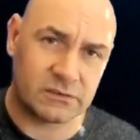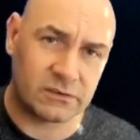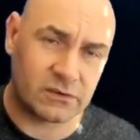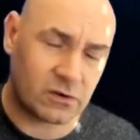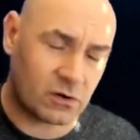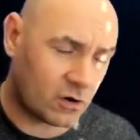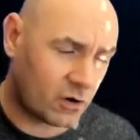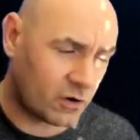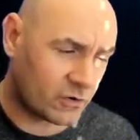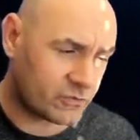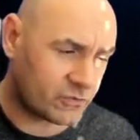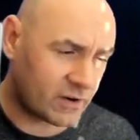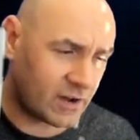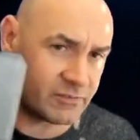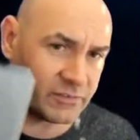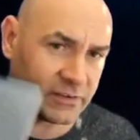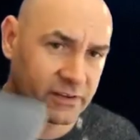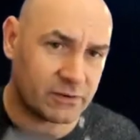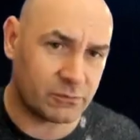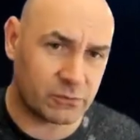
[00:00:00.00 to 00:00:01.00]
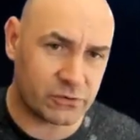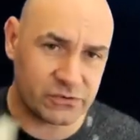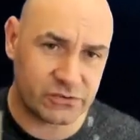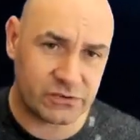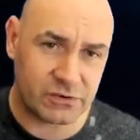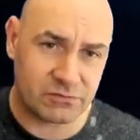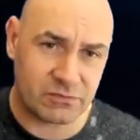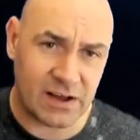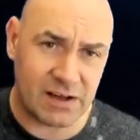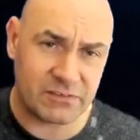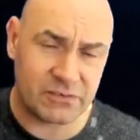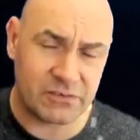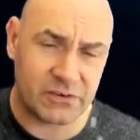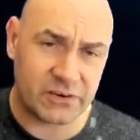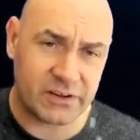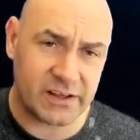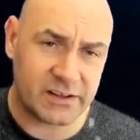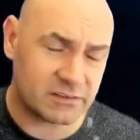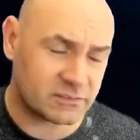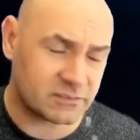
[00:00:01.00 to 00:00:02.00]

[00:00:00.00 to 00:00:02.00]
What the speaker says: hard drive in, which is a 500 gig,